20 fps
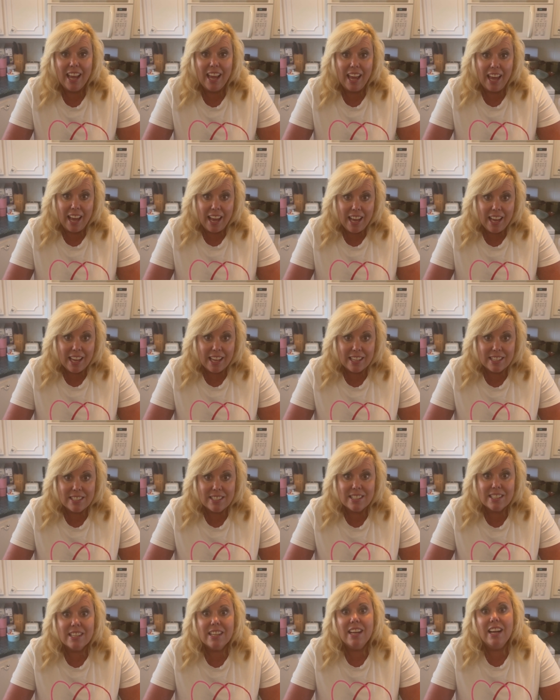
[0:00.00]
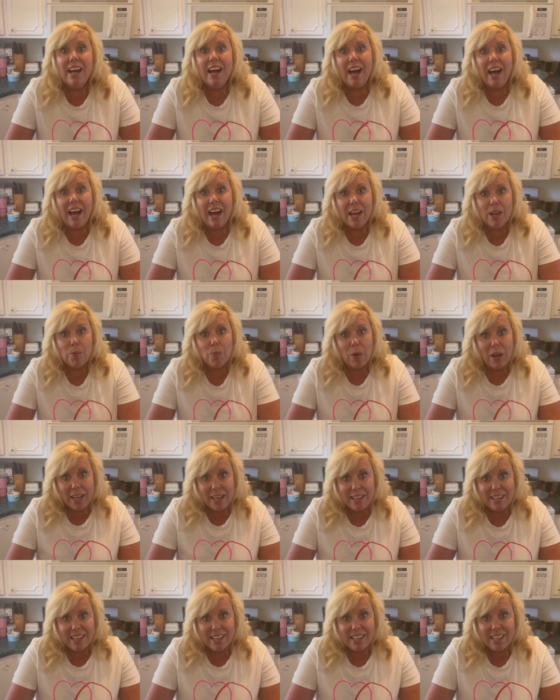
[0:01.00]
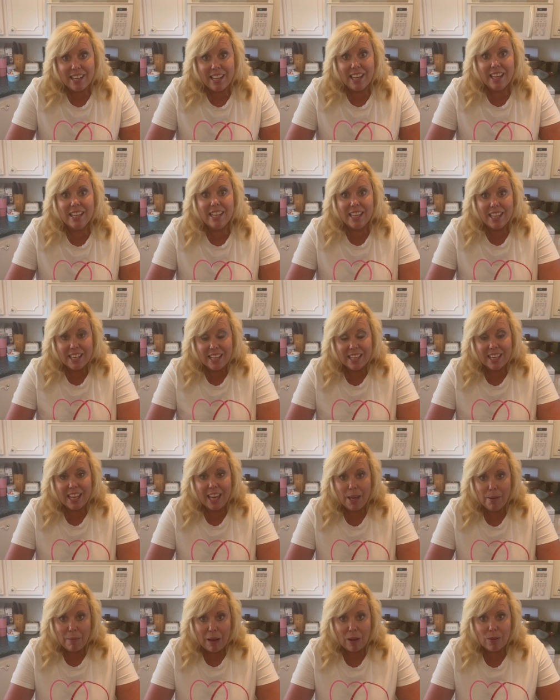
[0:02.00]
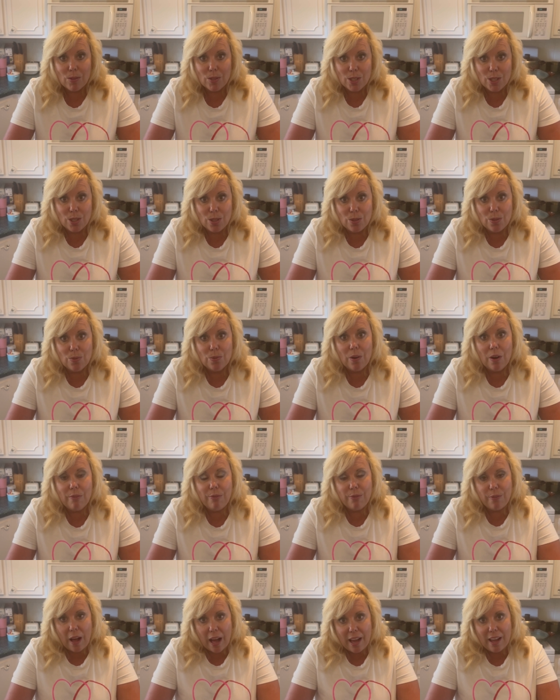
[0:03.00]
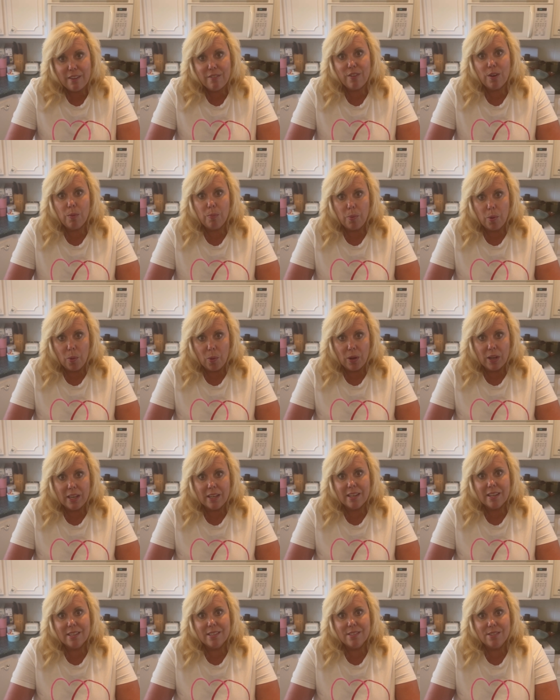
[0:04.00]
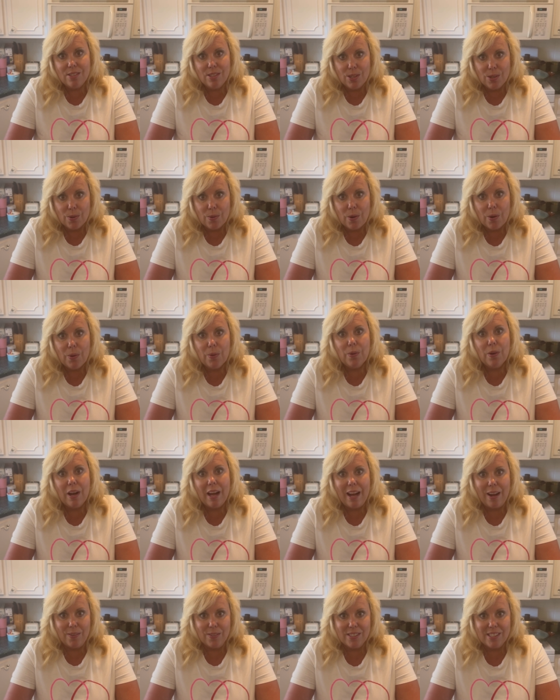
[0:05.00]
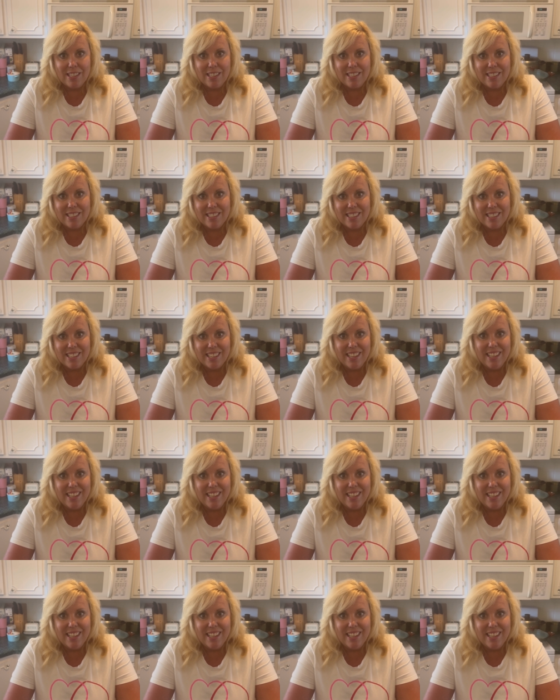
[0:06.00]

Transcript: And I weighed it, and it came out to five point zero ounces.